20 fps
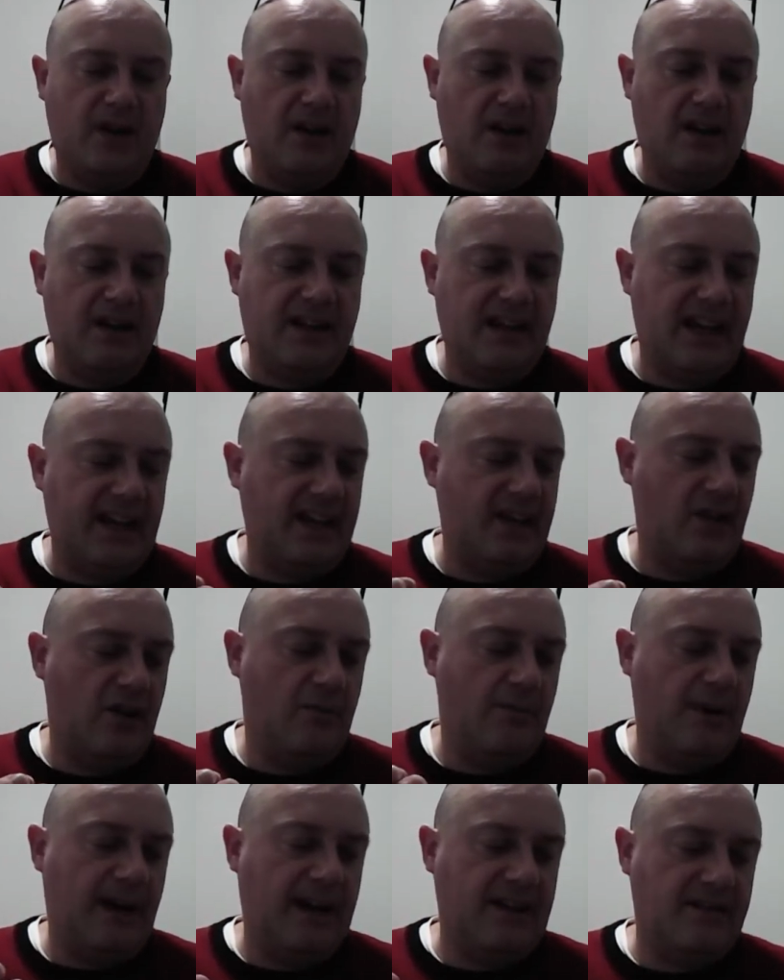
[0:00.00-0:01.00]
Again, going
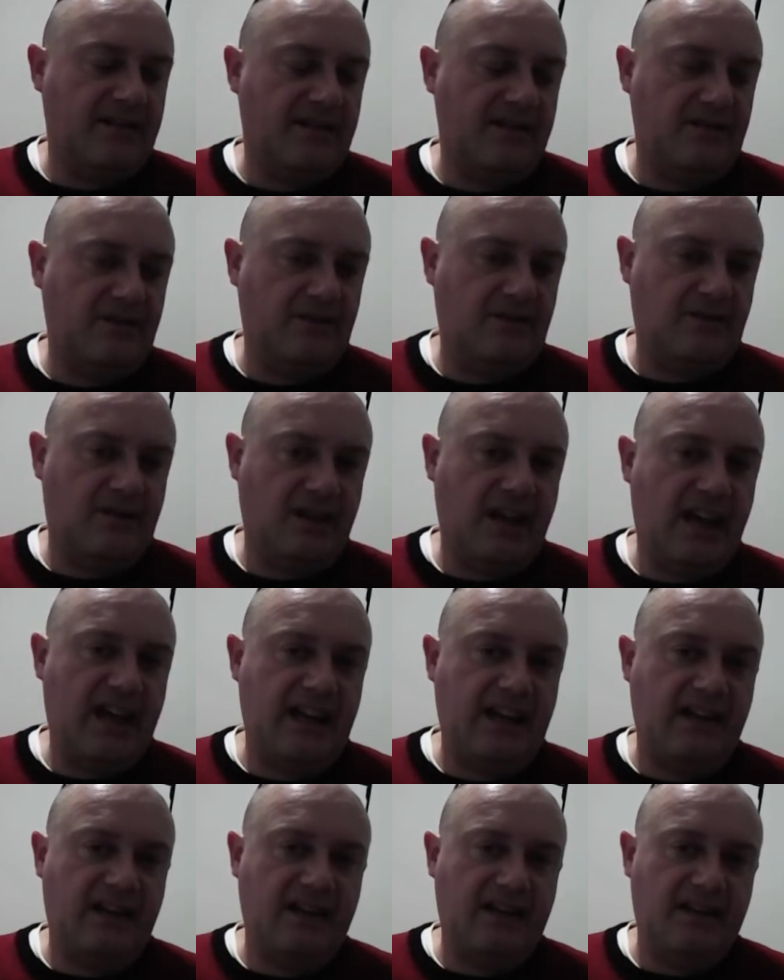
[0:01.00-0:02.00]
back to the
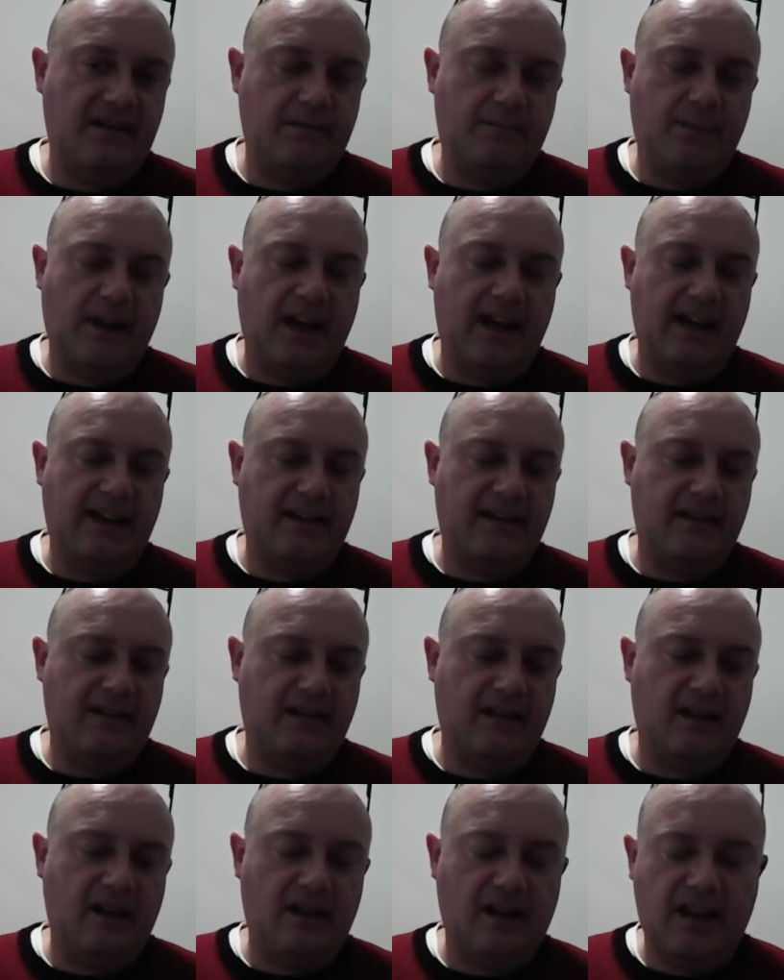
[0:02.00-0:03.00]
heat in the blank,
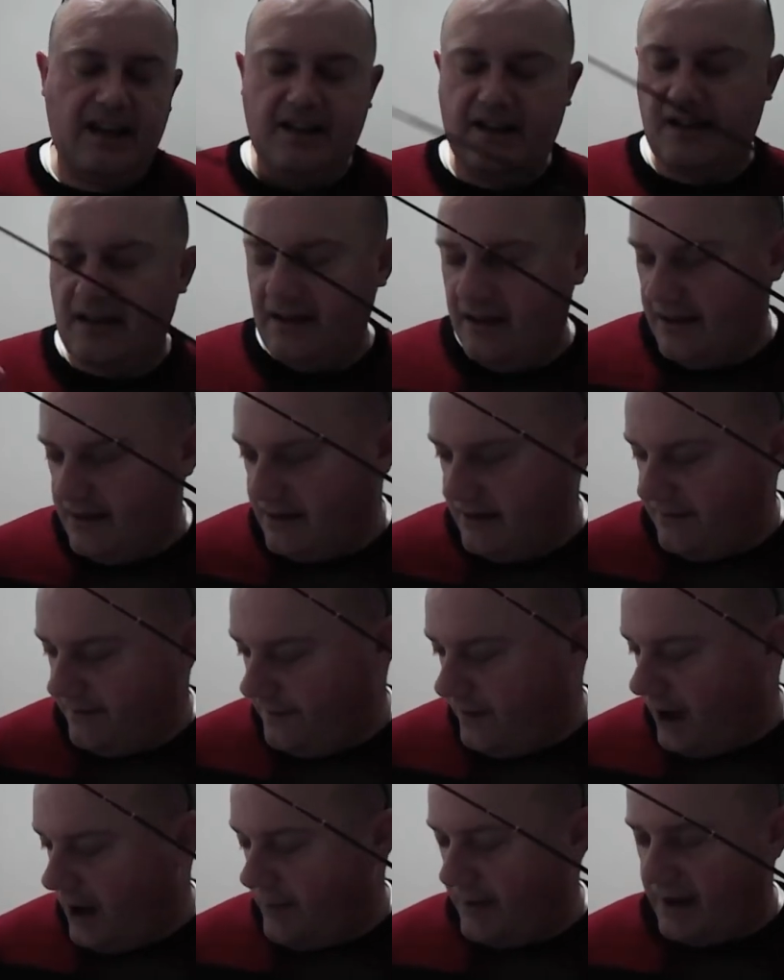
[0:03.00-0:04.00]
in the
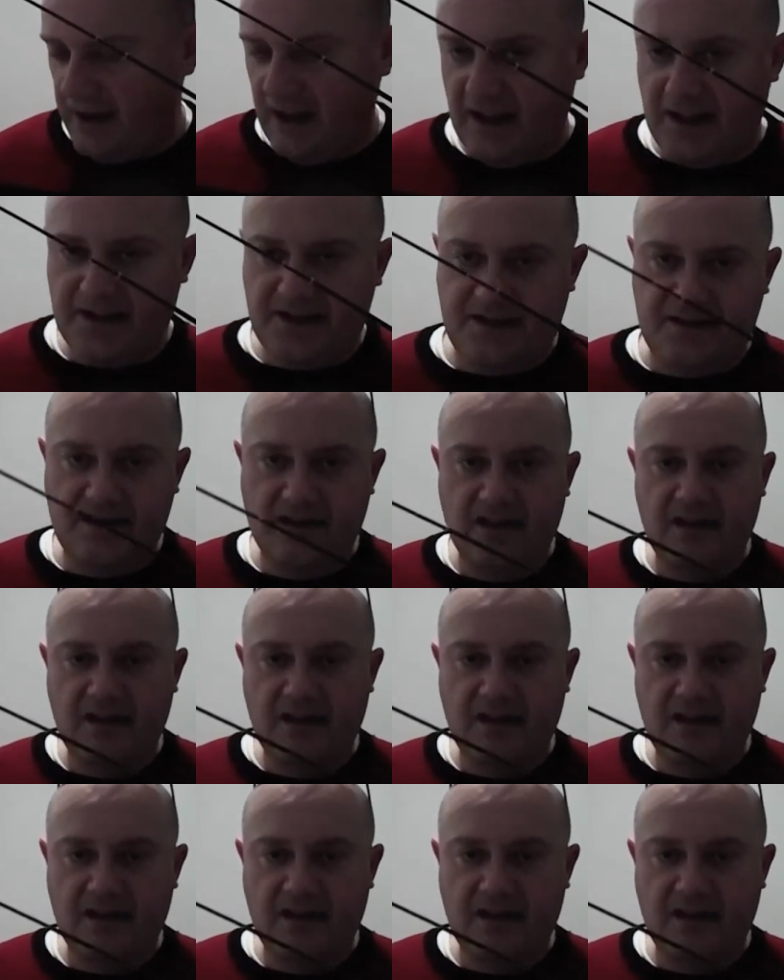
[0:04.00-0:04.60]
fiberglass